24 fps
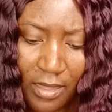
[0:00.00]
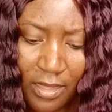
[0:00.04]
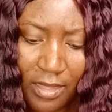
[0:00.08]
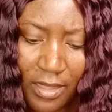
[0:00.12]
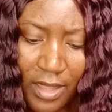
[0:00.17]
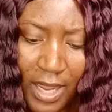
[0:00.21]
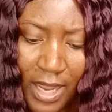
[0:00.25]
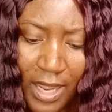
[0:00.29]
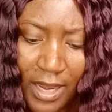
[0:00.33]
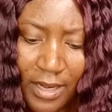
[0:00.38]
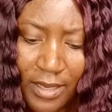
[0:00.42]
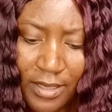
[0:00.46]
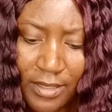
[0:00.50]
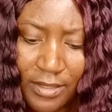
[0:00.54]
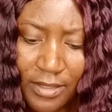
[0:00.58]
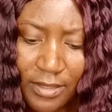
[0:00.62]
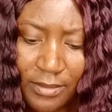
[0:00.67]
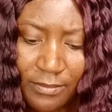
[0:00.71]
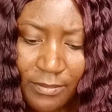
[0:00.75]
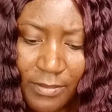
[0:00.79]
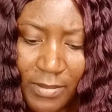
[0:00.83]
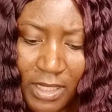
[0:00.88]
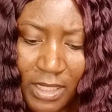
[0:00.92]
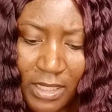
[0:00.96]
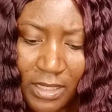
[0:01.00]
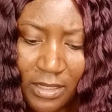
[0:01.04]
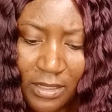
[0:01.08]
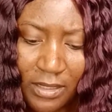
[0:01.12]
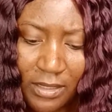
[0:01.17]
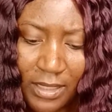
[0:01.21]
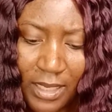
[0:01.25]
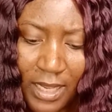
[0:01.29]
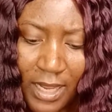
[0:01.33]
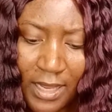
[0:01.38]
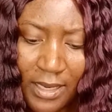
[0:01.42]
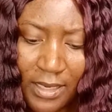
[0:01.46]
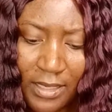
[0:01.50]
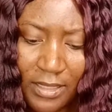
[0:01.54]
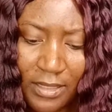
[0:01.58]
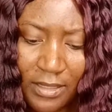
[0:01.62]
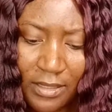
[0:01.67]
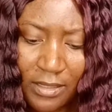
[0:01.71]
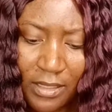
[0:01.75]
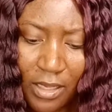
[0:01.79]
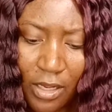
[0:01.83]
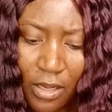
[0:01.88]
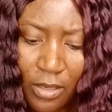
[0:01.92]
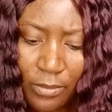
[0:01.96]
That is
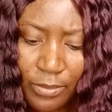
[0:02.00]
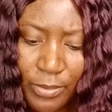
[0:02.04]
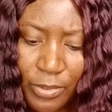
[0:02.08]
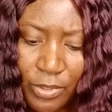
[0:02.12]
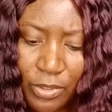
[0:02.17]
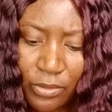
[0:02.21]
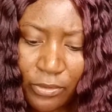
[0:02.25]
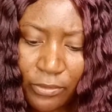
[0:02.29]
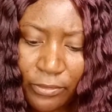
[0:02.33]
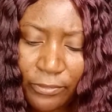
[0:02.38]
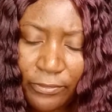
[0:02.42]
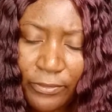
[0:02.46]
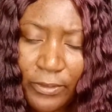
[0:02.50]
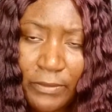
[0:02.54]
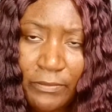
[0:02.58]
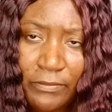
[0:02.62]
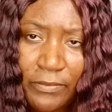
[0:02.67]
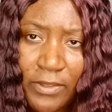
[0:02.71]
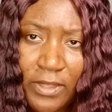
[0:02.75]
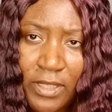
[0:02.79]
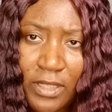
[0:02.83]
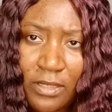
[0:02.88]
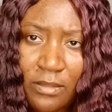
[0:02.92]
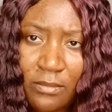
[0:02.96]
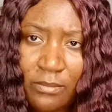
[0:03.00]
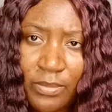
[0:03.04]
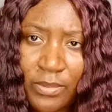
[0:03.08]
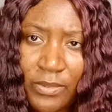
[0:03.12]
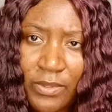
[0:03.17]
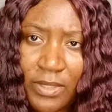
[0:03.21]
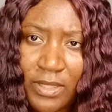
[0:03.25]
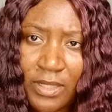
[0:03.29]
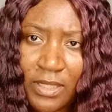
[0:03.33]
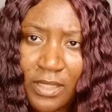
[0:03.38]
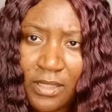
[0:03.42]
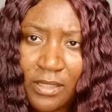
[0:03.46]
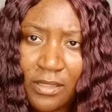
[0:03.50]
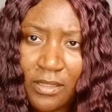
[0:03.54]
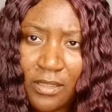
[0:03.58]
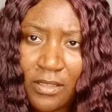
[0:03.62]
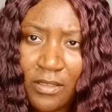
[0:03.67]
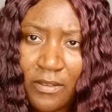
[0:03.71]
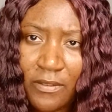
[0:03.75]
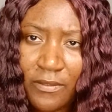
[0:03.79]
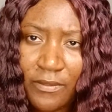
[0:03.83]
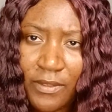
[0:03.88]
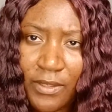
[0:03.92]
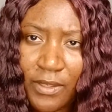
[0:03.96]
up to 15%
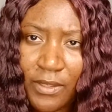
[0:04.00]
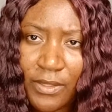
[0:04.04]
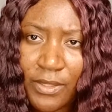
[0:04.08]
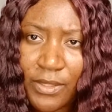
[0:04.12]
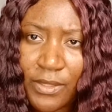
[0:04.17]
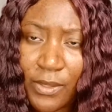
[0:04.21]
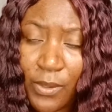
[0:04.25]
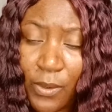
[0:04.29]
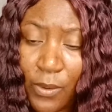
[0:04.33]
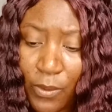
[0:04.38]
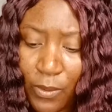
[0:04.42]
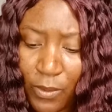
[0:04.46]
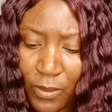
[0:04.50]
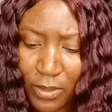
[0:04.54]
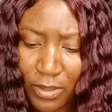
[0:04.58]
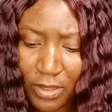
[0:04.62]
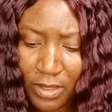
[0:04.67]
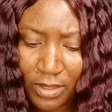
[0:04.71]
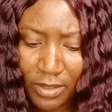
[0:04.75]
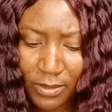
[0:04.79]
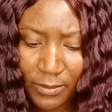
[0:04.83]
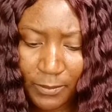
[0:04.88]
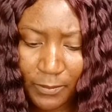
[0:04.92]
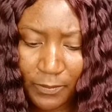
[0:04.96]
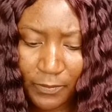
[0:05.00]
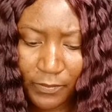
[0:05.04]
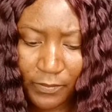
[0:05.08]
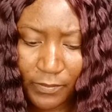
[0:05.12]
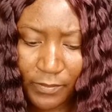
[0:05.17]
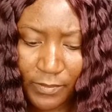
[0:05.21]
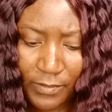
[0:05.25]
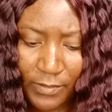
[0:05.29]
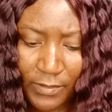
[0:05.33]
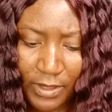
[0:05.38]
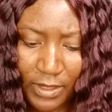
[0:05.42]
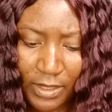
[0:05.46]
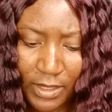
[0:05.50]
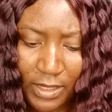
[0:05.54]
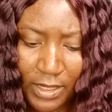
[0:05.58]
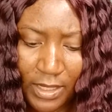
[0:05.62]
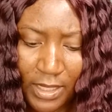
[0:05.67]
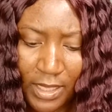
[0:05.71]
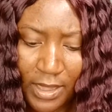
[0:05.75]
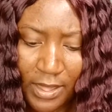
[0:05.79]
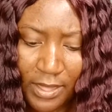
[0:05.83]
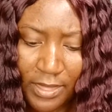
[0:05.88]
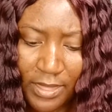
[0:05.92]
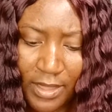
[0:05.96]
of your score.
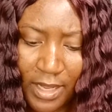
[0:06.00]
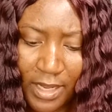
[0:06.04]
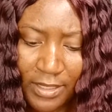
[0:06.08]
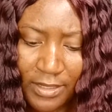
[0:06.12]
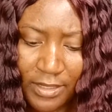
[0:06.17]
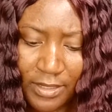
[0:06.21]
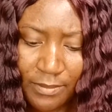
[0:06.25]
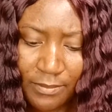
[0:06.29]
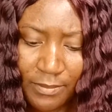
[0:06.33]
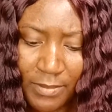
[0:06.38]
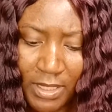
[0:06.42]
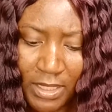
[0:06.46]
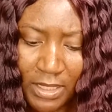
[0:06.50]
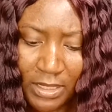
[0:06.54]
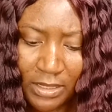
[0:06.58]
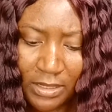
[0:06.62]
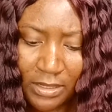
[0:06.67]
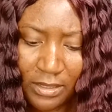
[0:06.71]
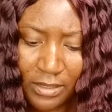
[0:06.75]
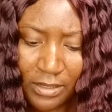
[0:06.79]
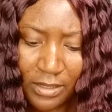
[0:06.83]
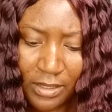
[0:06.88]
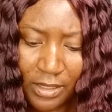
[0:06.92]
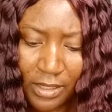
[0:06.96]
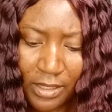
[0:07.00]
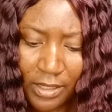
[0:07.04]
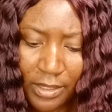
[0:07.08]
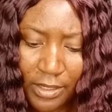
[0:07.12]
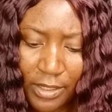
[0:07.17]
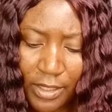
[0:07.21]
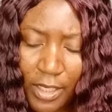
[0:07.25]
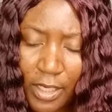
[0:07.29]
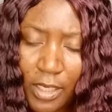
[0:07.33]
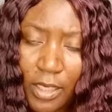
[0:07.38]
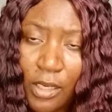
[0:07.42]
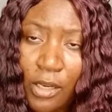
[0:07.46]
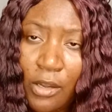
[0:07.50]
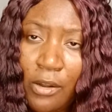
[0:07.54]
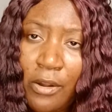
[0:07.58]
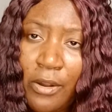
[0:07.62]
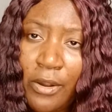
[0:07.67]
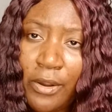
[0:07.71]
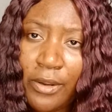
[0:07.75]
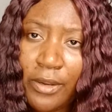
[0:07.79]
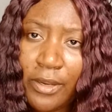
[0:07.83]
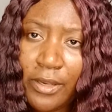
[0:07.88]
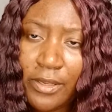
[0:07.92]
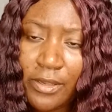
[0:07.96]
That means the
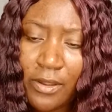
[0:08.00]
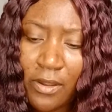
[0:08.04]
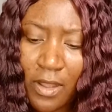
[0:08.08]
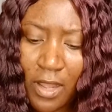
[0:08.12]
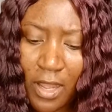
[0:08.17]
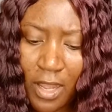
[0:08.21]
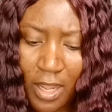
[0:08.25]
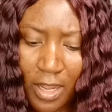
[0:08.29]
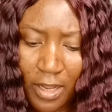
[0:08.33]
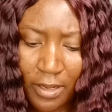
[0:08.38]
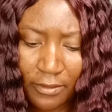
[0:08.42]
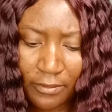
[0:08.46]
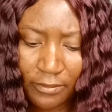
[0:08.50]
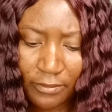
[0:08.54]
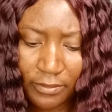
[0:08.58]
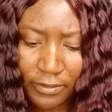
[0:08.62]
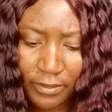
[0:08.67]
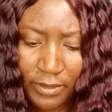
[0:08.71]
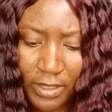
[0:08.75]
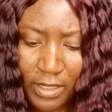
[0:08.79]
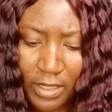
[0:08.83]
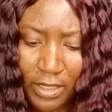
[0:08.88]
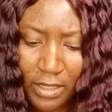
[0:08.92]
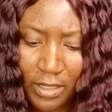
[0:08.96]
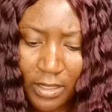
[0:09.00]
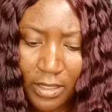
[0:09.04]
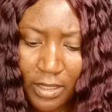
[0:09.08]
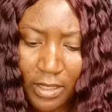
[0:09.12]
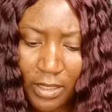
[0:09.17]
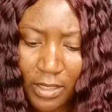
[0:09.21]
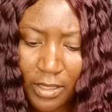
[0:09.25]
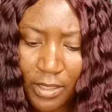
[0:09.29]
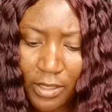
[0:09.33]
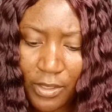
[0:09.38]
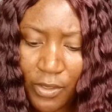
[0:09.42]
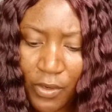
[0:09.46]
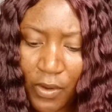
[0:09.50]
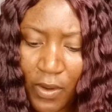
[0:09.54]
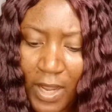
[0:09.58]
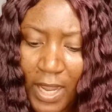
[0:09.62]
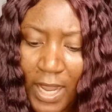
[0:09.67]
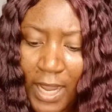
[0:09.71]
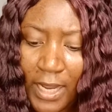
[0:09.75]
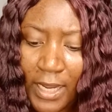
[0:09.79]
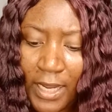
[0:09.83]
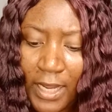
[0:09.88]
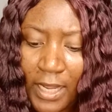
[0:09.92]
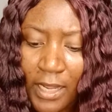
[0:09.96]
longer you have your
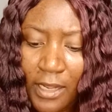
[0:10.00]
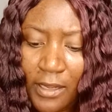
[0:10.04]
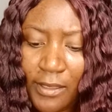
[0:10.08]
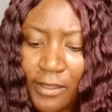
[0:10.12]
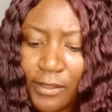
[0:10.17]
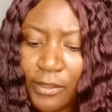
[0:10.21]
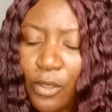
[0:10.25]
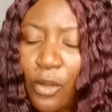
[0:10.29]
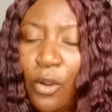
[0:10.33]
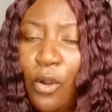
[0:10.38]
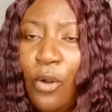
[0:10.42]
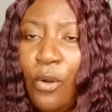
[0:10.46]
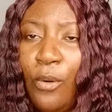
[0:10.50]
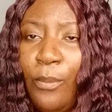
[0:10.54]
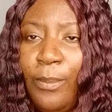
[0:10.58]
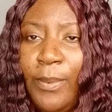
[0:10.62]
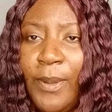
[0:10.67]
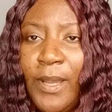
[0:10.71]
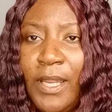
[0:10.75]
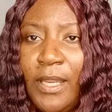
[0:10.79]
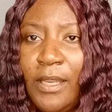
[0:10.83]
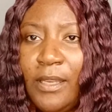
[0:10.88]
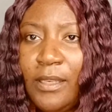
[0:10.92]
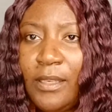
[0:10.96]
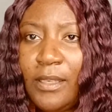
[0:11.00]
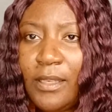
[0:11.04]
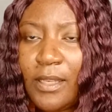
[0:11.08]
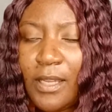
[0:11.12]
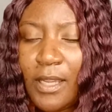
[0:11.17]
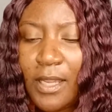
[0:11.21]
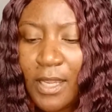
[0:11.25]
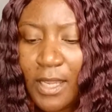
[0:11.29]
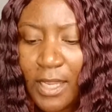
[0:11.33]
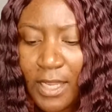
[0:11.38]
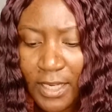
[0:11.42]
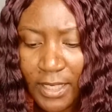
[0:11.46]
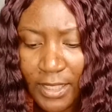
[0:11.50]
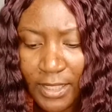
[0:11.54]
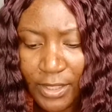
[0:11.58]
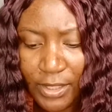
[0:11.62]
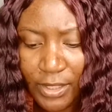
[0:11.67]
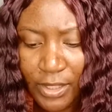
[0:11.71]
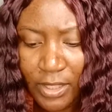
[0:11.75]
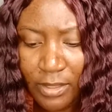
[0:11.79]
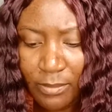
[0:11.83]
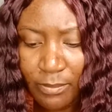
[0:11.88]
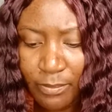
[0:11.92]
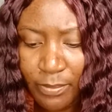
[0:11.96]
account open,
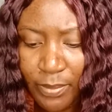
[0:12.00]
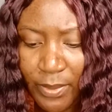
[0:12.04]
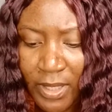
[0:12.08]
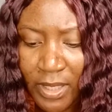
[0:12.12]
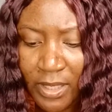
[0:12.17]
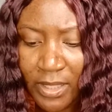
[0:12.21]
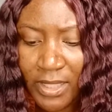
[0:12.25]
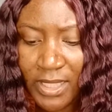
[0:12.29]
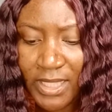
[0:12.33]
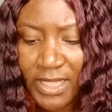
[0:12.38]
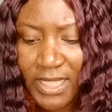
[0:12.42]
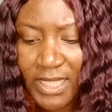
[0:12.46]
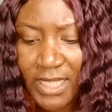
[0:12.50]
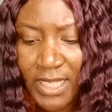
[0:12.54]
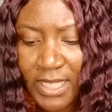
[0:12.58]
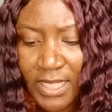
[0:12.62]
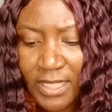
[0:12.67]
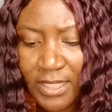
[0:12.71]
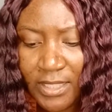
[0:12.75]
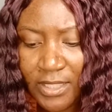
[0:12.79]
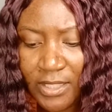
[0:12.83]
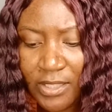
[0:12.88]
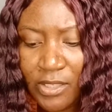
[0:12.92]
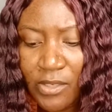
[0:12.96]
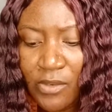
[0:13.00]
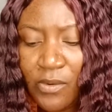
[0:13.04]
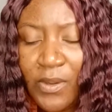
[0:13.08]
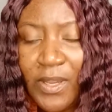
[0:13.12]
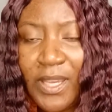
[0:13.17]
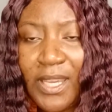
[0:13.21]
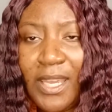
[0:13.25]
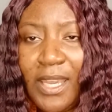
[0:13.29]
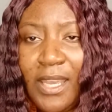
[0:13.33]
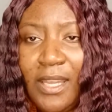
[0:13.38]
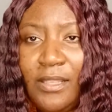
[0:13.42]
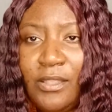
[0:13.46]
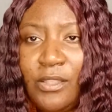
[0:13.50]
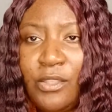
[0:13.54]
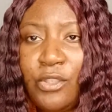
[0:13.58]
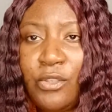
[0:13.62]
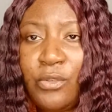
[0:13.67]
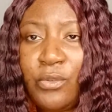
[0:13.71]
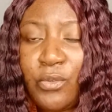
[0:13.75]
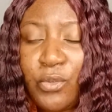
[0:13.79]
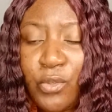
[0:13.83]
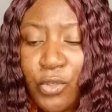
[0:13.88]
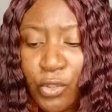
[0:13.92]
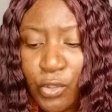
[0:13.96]
the better chance you get
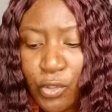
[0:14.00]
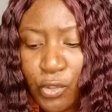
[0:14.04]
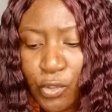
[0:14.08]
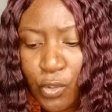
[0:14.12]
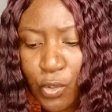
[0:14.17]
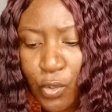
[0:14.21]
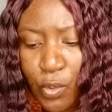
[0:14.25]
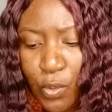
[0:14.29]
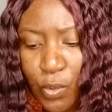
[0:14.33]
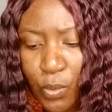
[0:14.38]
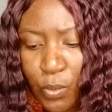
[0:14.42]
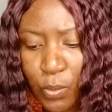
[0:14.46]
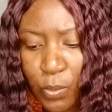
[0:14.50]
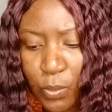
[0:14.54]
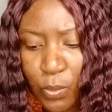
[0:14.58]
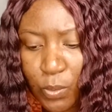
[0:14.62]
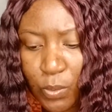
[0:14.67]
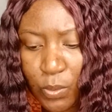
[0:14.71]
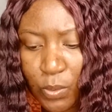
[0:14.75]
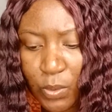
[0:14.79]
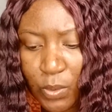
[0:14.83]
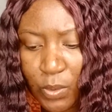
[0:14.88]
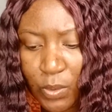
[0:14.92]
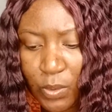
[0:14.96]
to show